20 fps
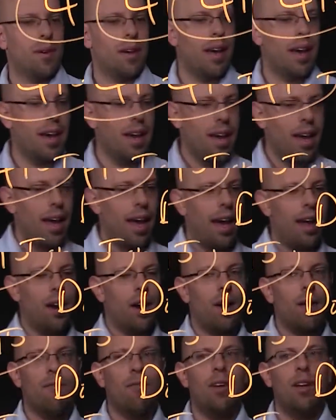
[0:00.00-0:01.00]
Okay? And
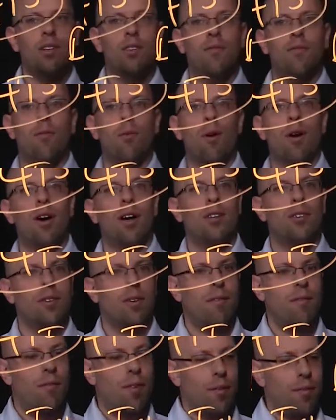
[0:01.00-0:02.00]
of these
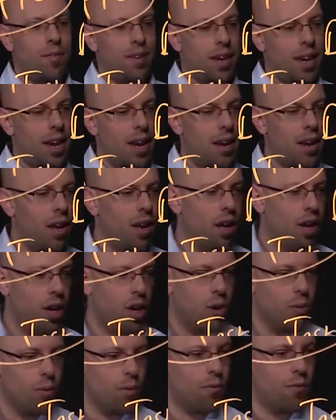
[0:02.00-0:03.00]
415,
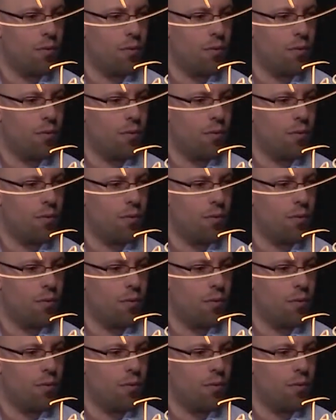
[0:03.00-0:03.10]
you will